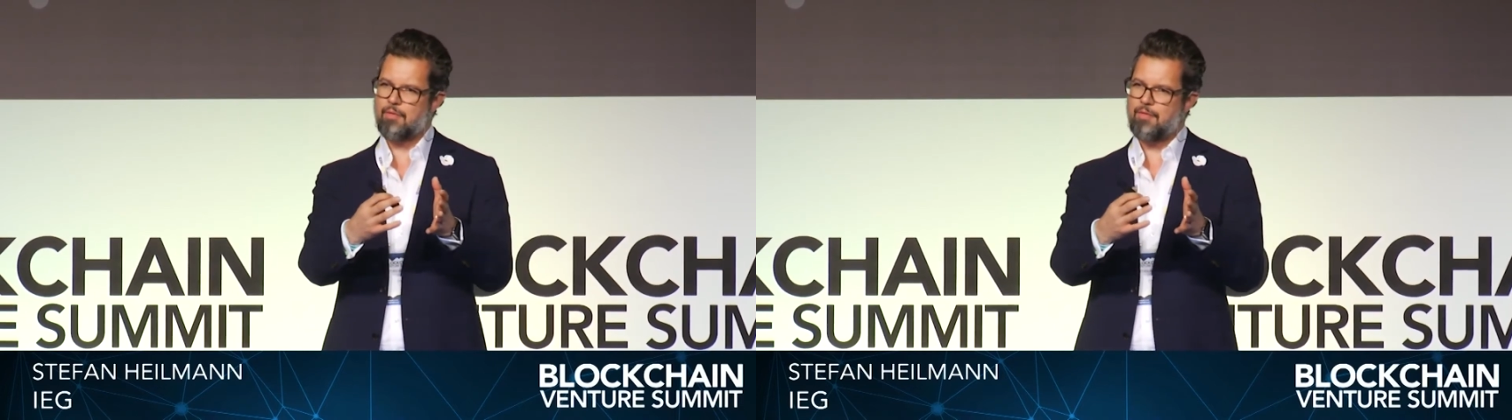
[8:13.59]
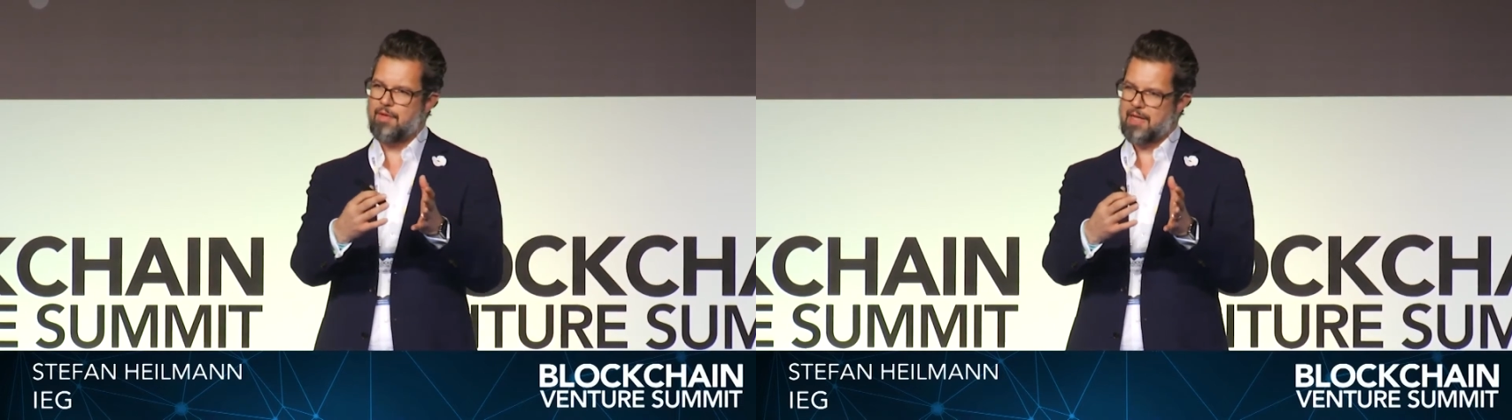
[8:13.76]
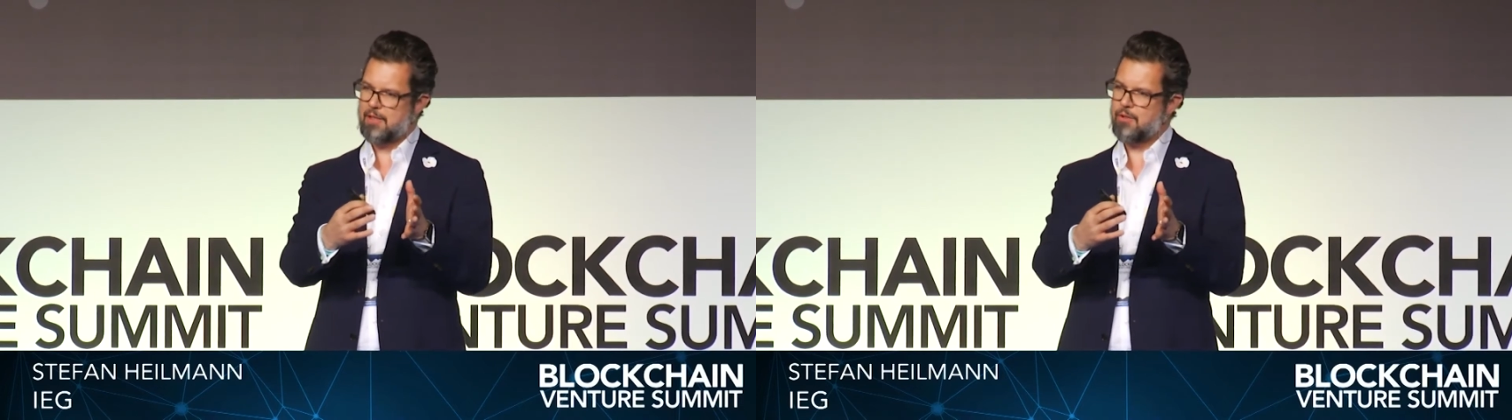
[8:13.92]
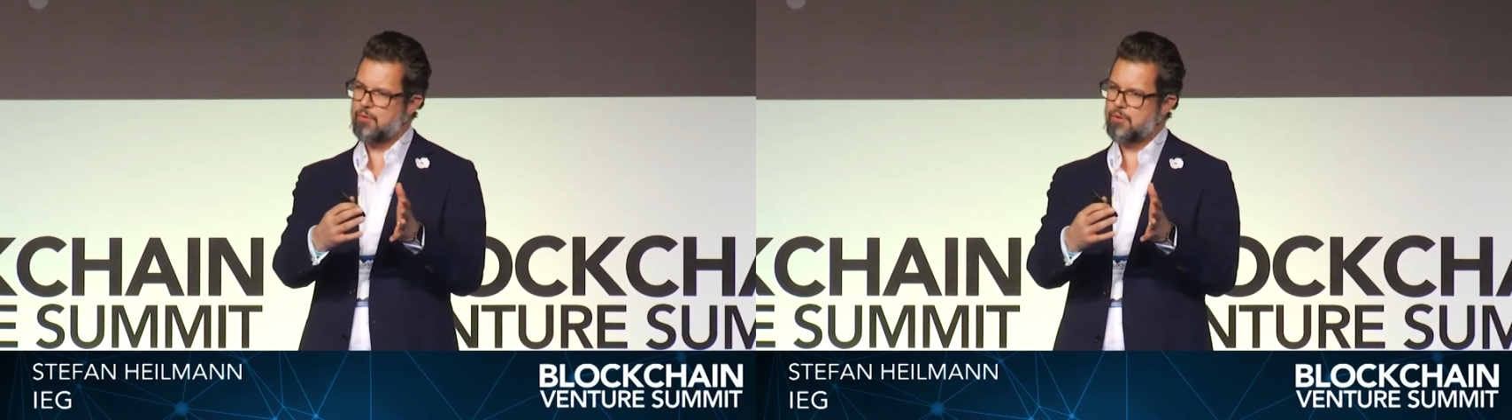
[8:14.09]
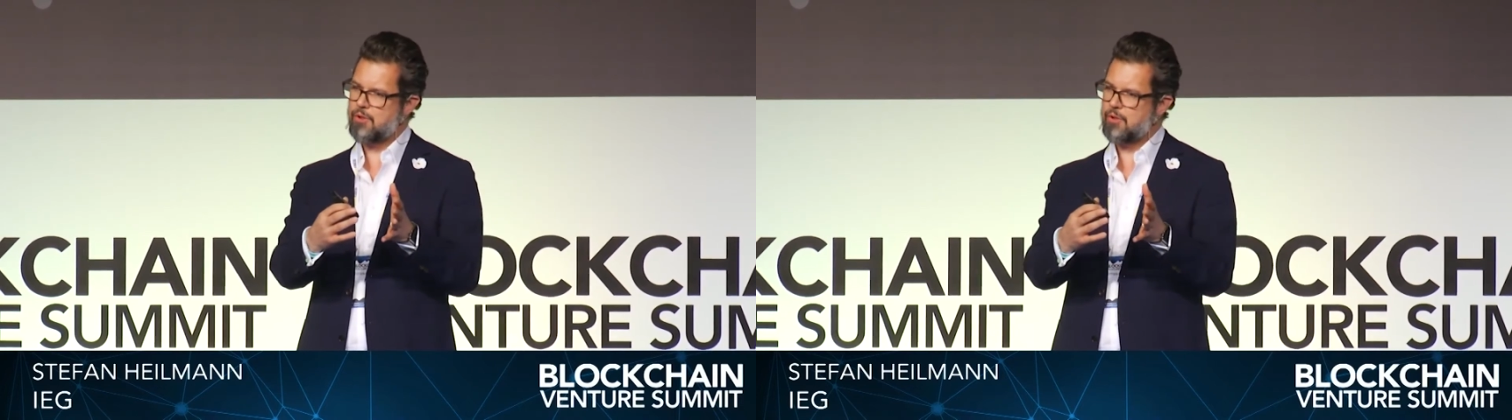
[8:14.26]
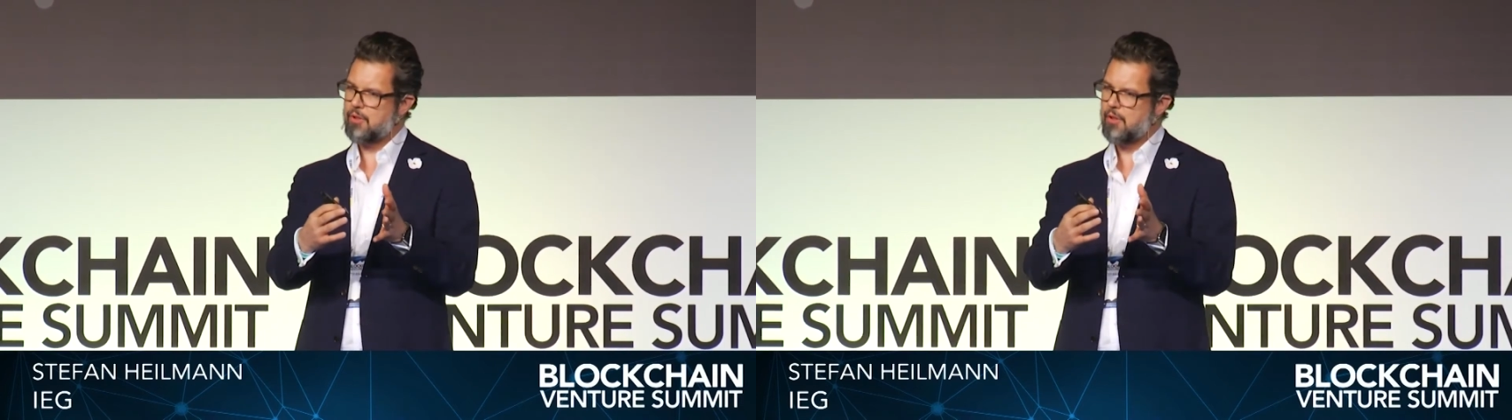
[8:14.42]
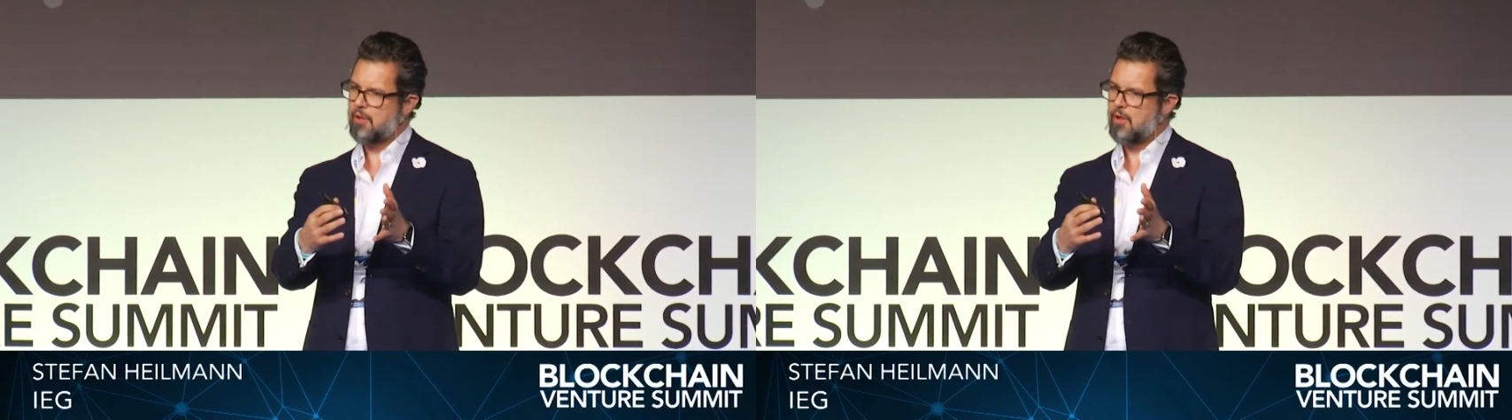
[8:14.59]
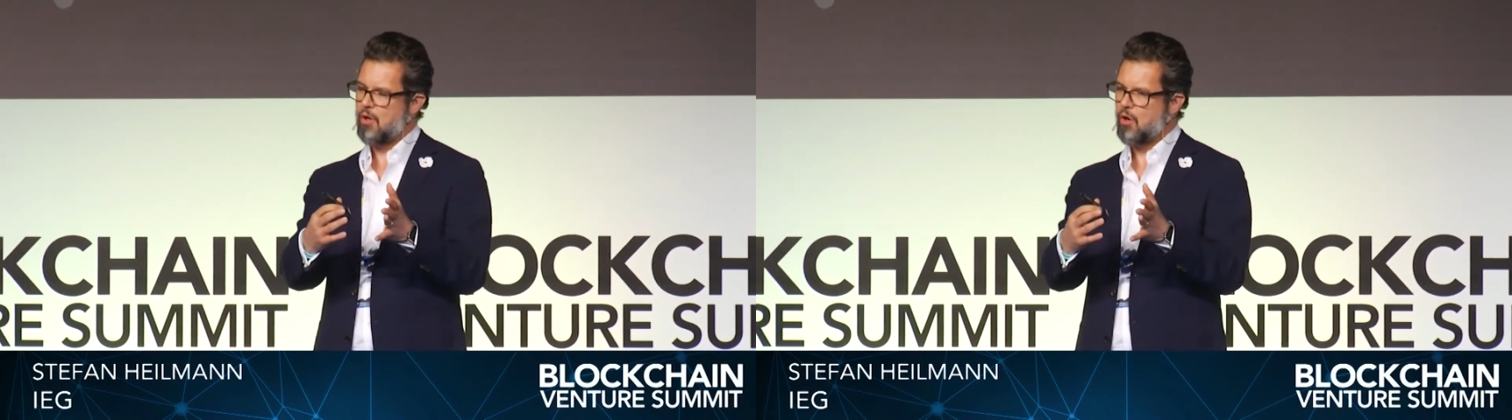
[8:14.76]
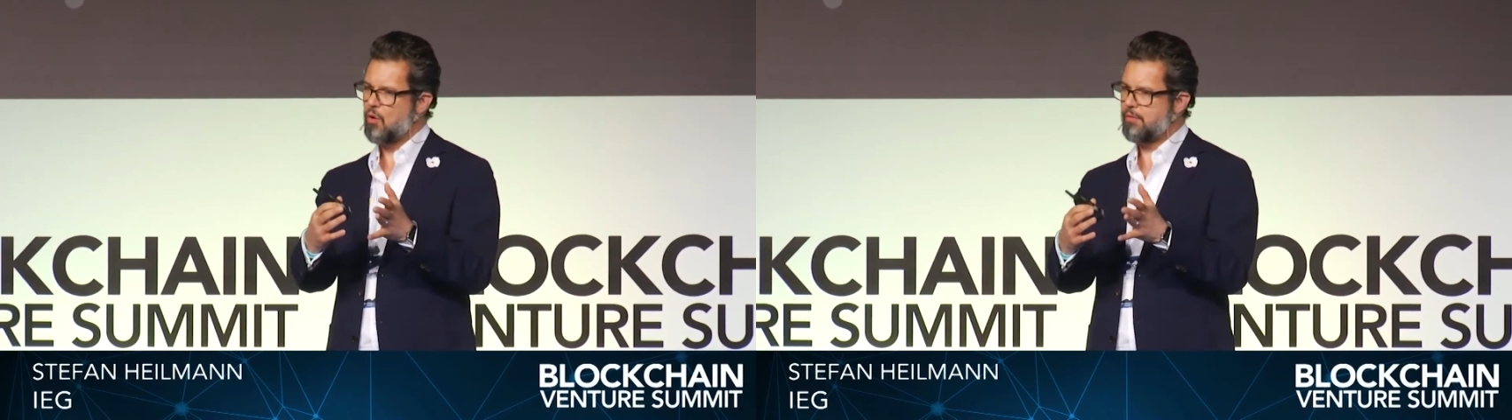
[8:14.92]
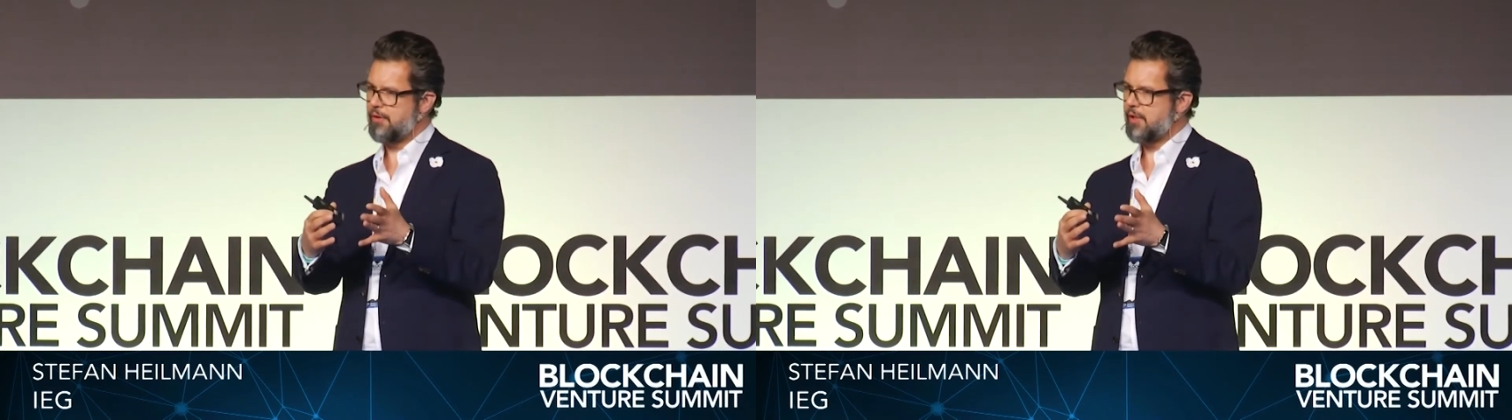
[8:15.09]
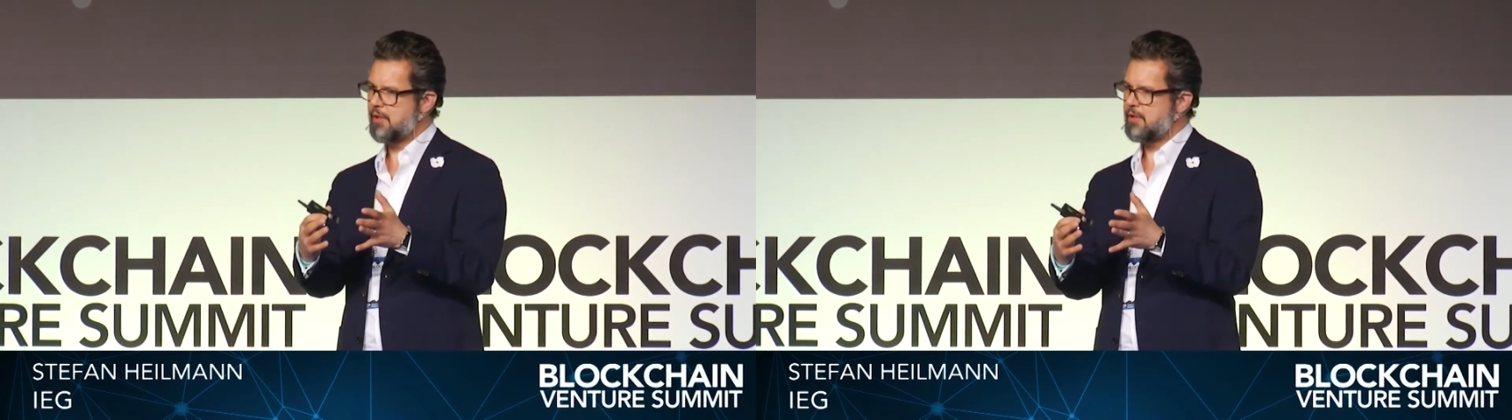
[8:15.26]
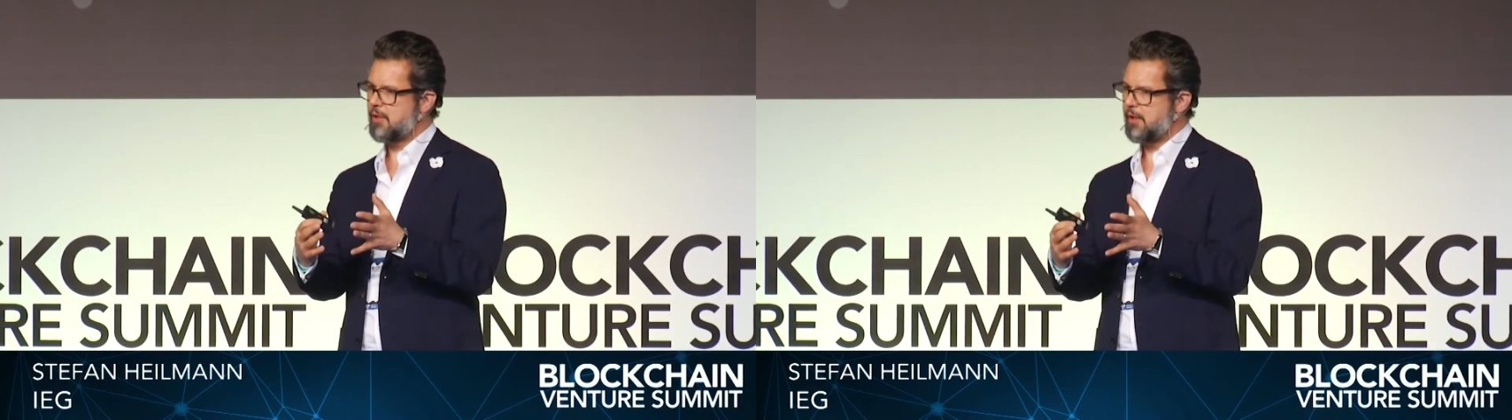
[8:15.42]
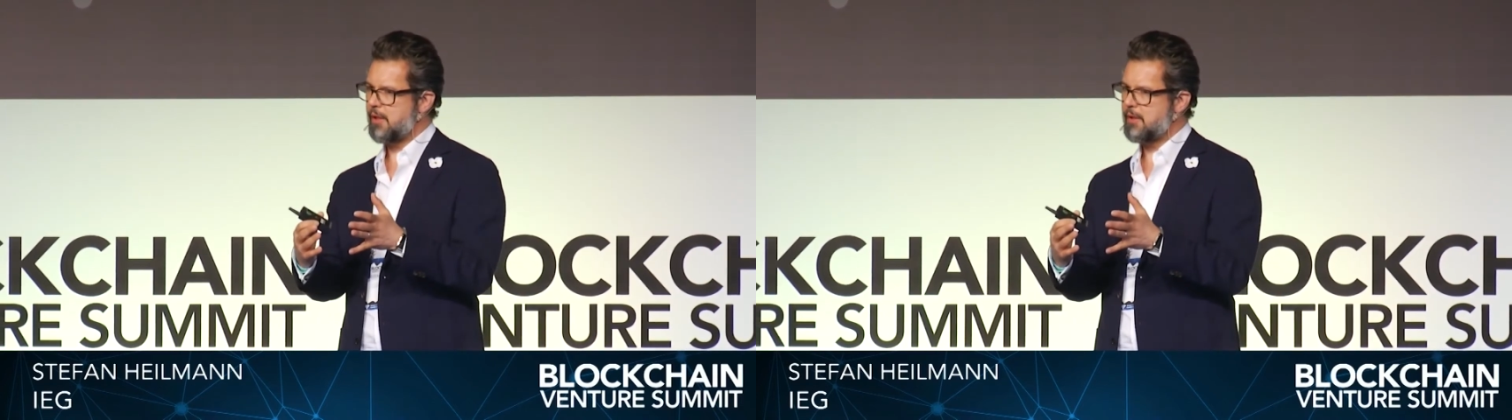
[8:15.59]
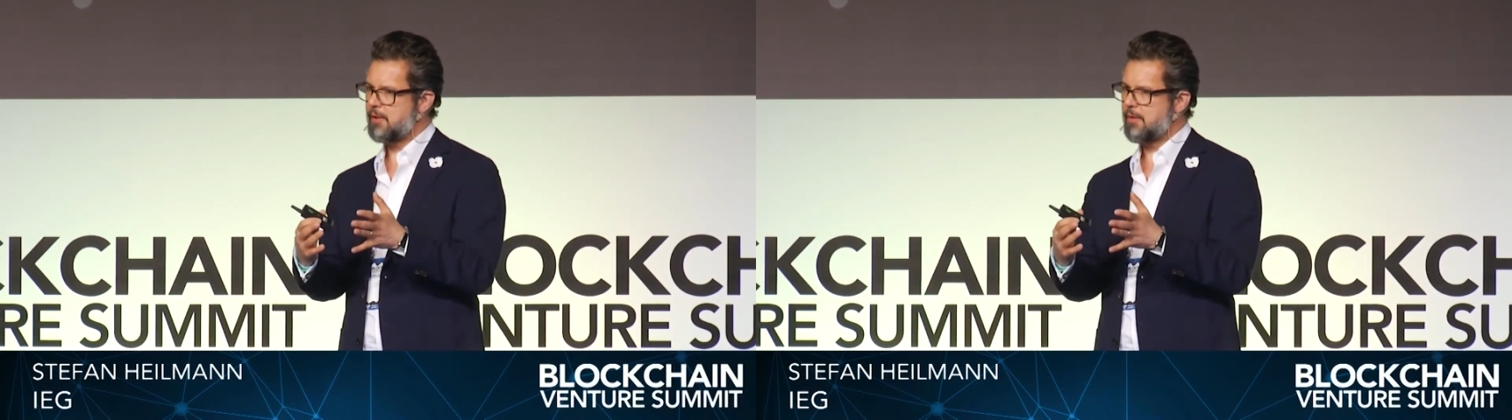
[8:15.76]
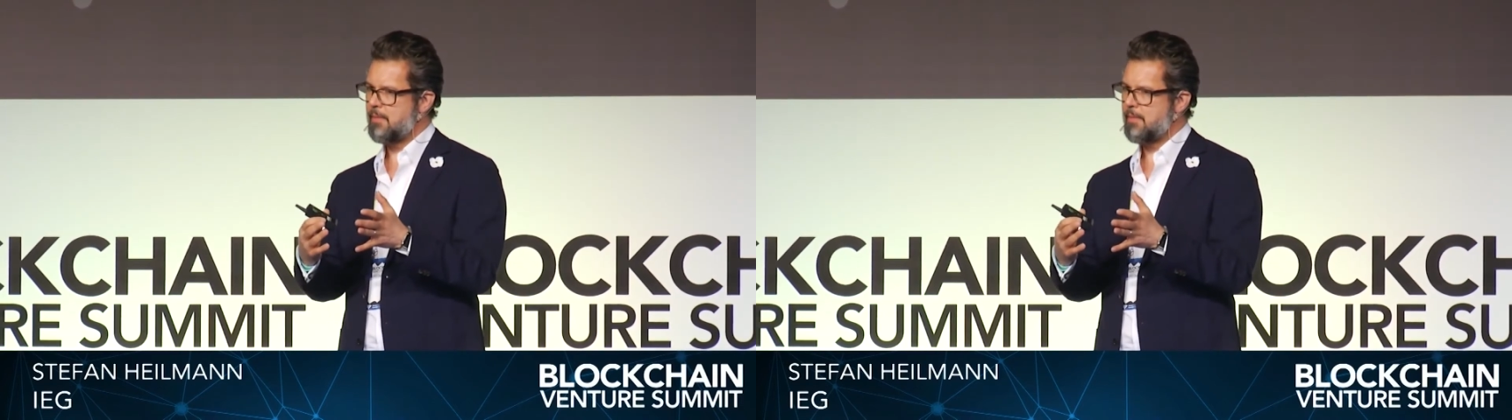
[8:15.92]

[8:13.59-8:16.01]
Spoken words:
values over the internet,